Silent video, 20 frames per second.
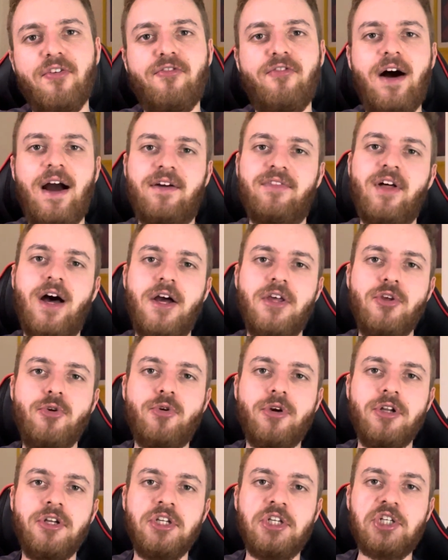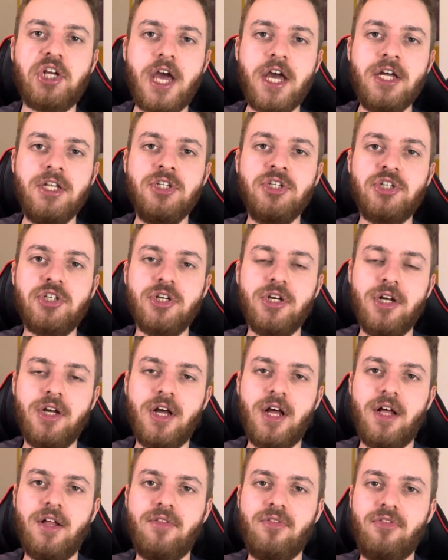fact that you can change
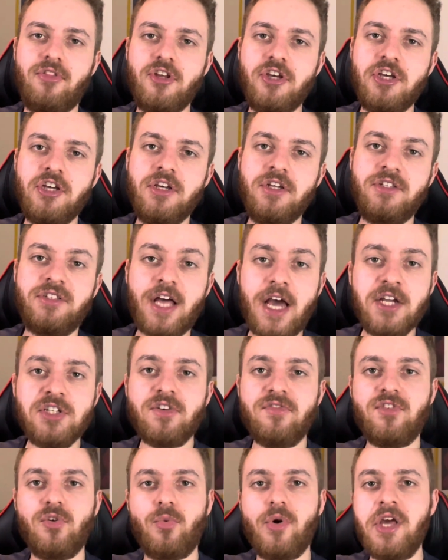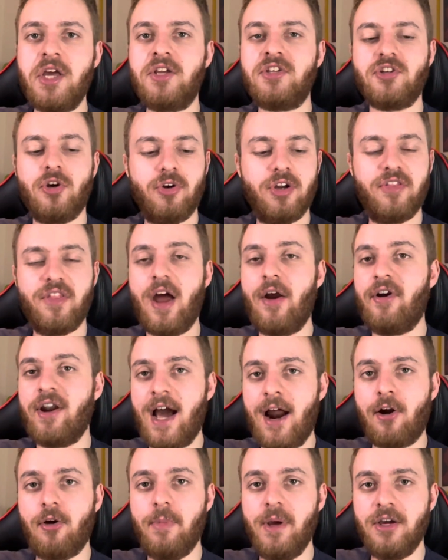the days of the week so that they're in
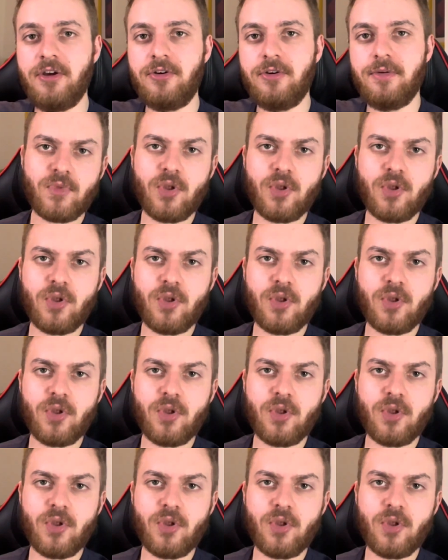Arabic.